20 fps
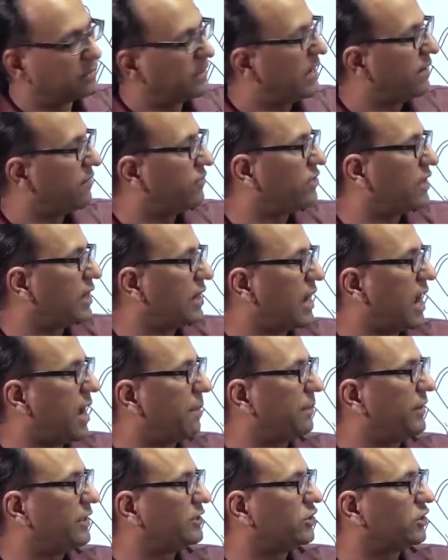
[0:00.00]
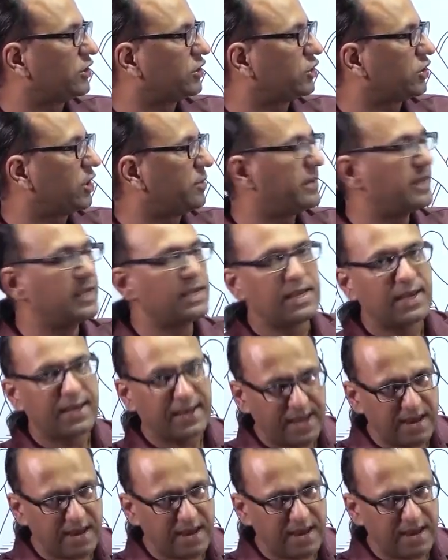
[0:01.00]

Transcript: give the episiotomy